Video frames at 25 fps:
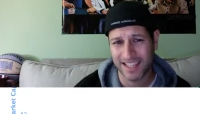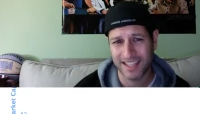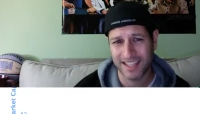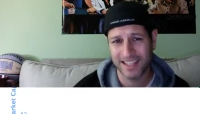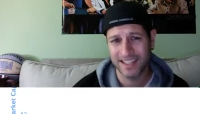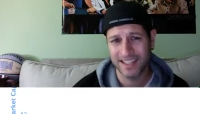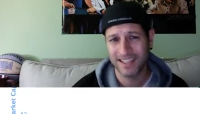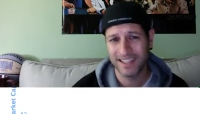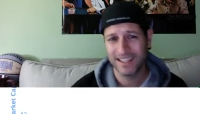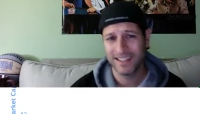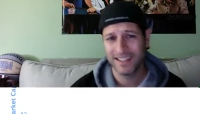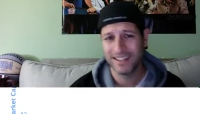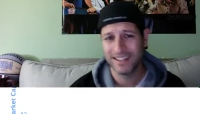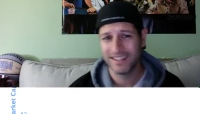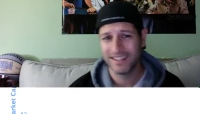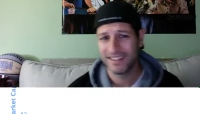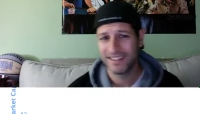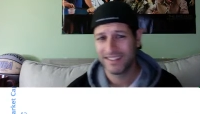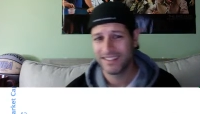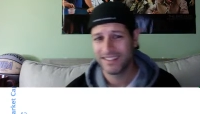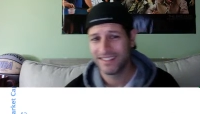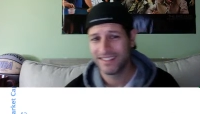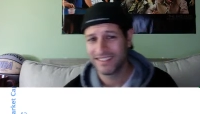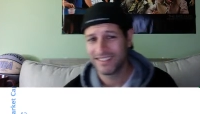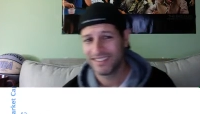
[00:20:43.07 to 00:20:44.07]

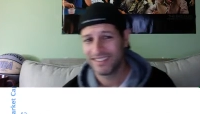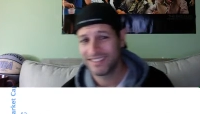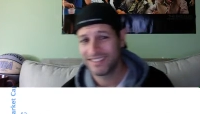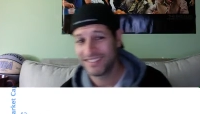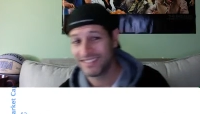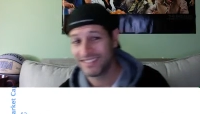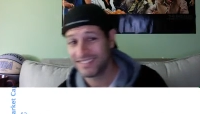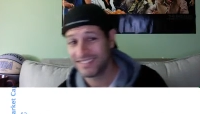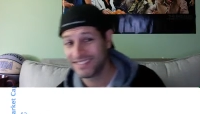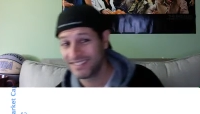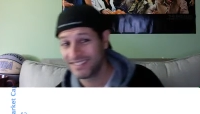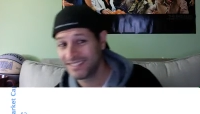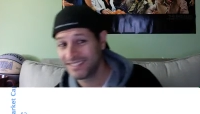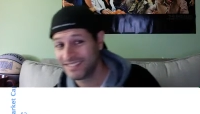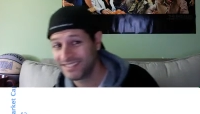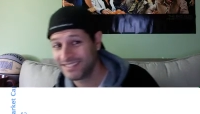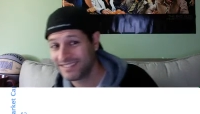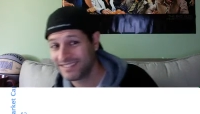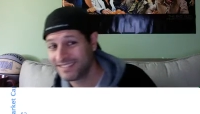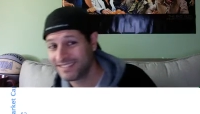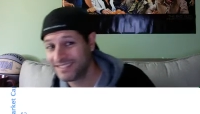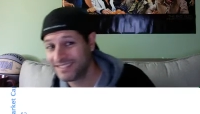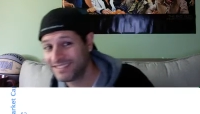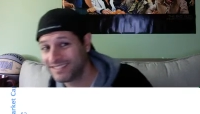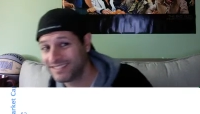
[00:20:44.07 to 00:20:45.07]

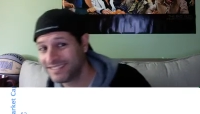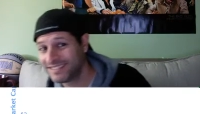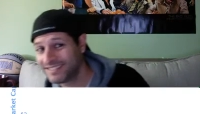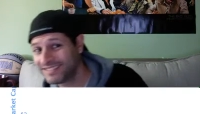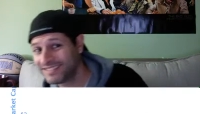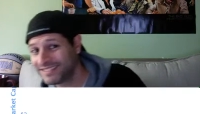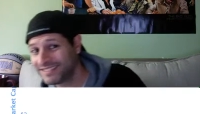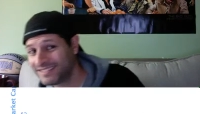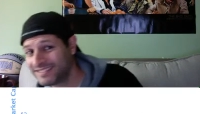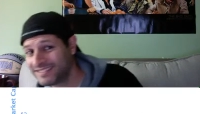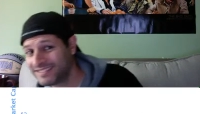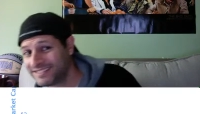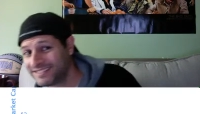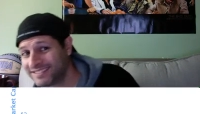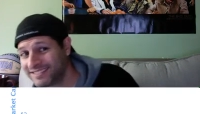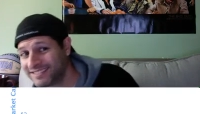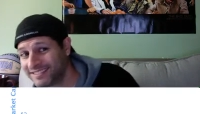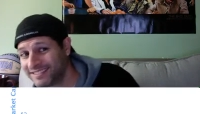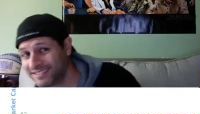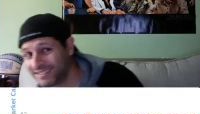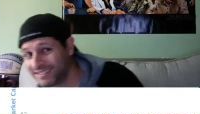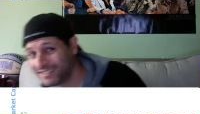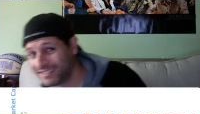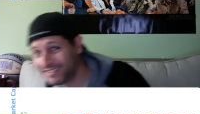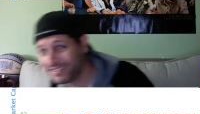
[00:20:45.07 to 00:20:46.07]

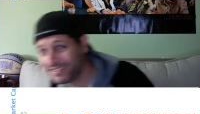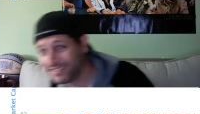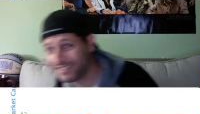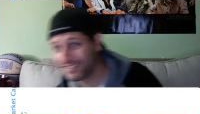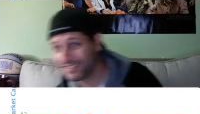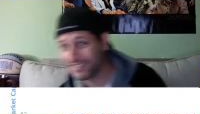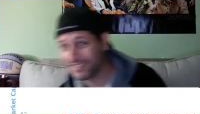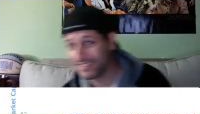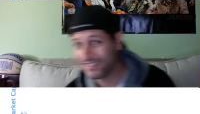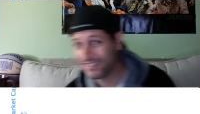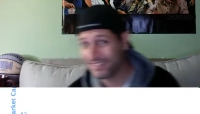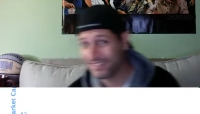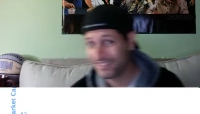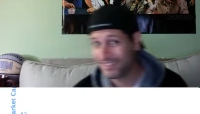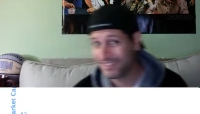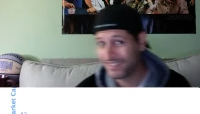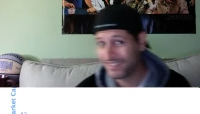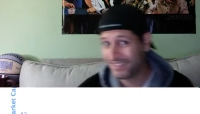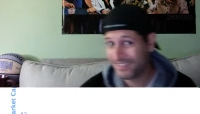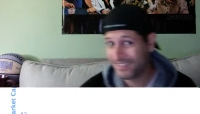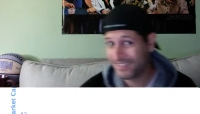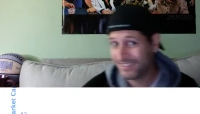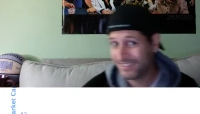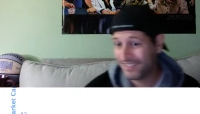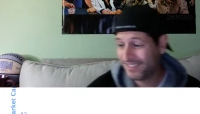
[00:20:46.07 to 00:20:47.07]

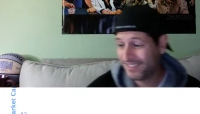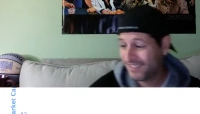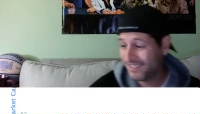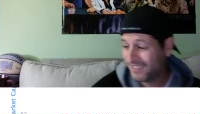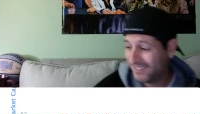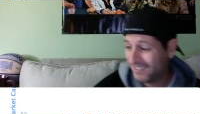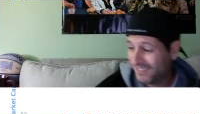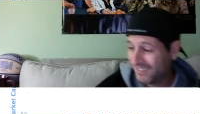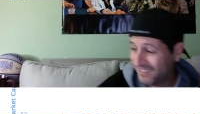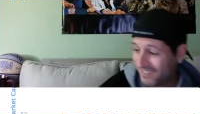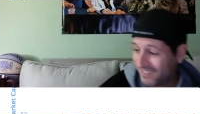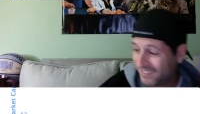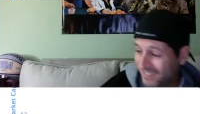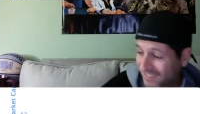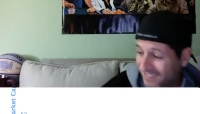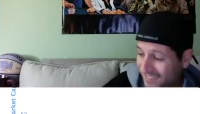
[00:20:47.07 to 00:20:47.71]
(no one is talking)